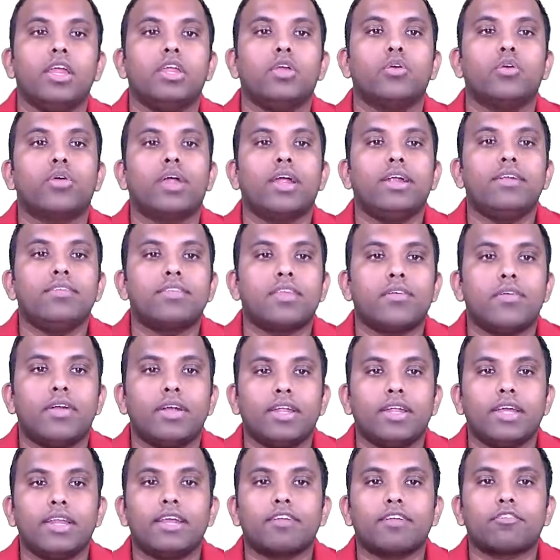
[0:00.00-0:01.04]
You write
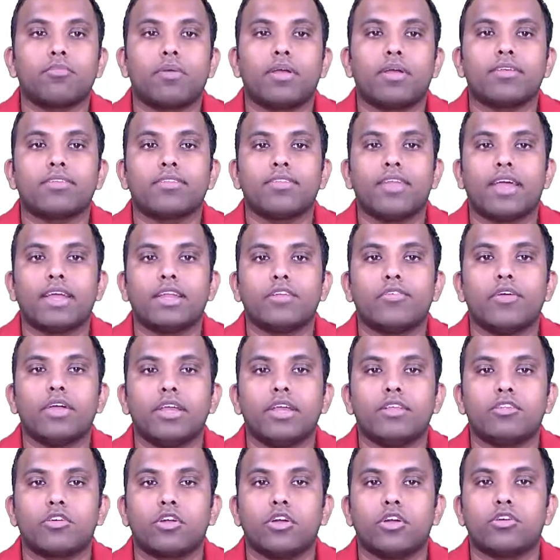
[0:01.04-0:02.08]
17x minus 9y
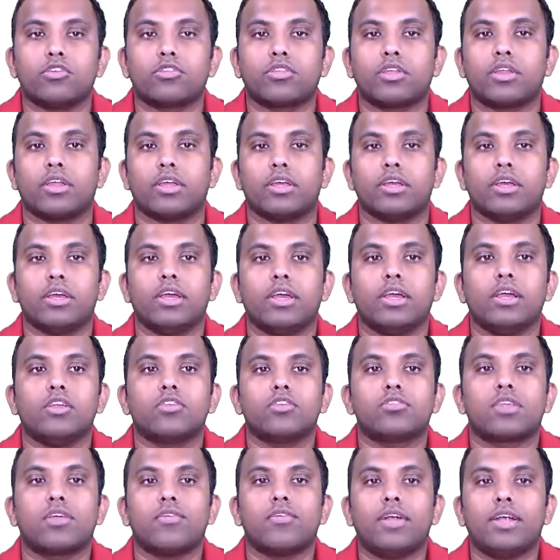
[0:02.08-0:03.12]
is equal to 3.
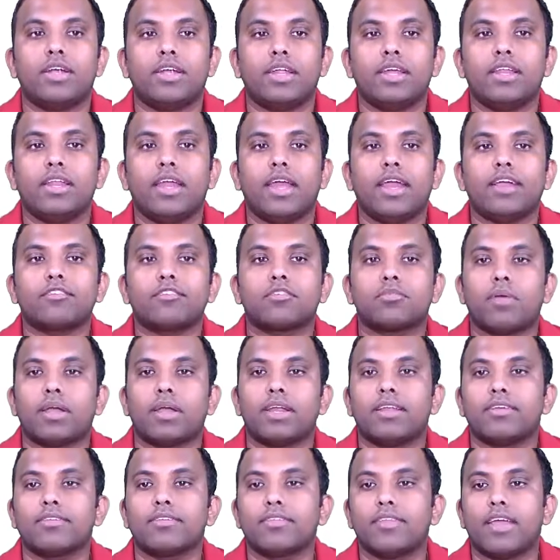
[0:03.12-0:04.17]
17x
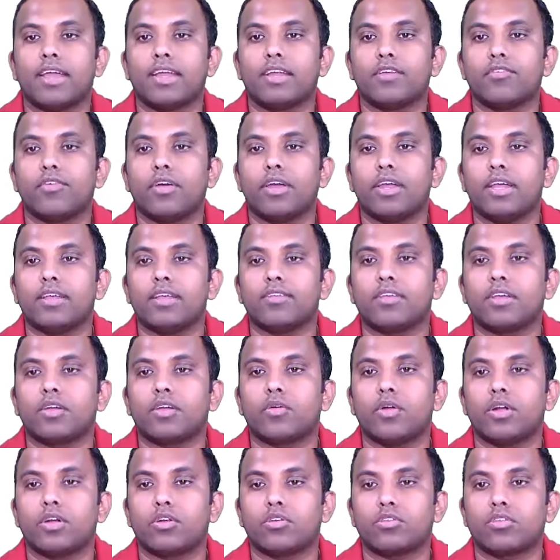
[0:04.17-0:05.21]
minus 9y is
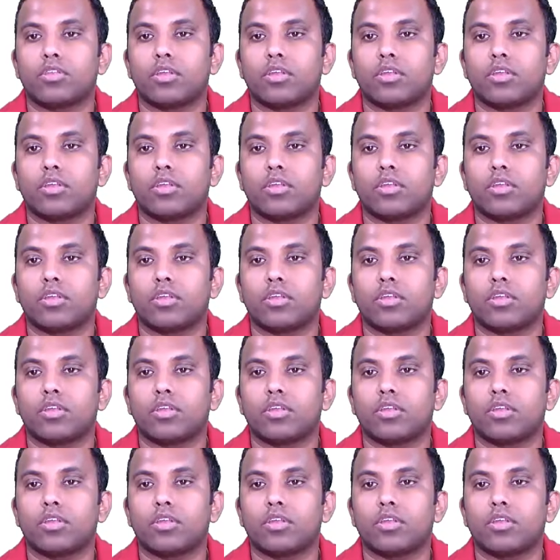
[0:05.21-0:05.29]
equal to